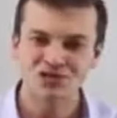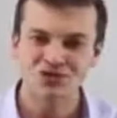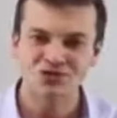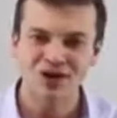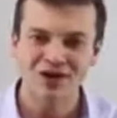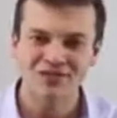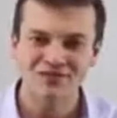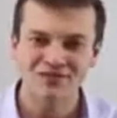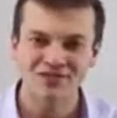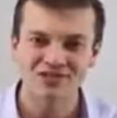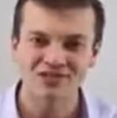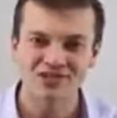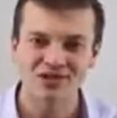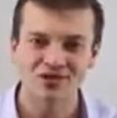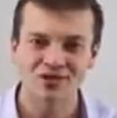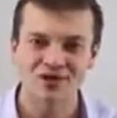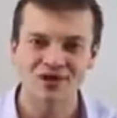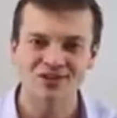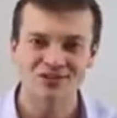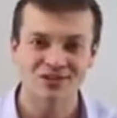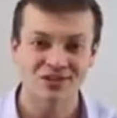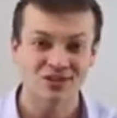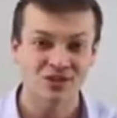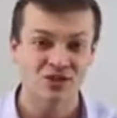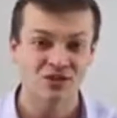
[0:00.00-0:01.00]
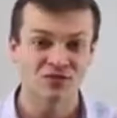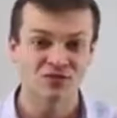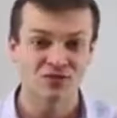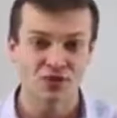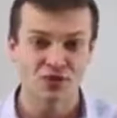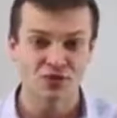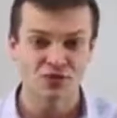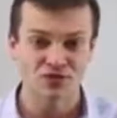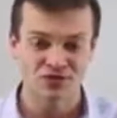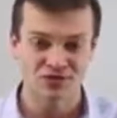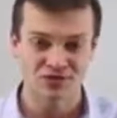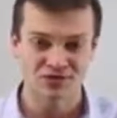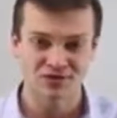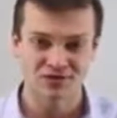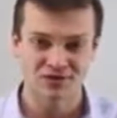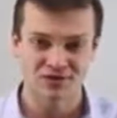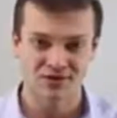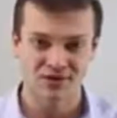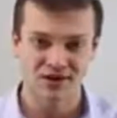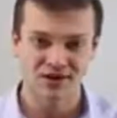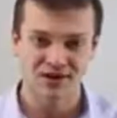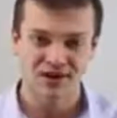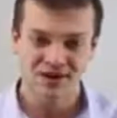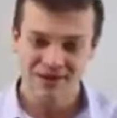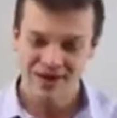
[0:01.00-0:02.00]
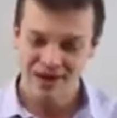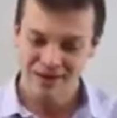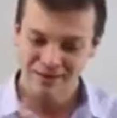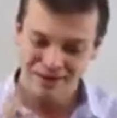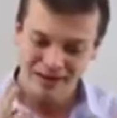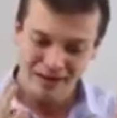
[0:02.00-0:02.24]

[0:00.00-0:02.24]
is traffic generation and conversions, all right?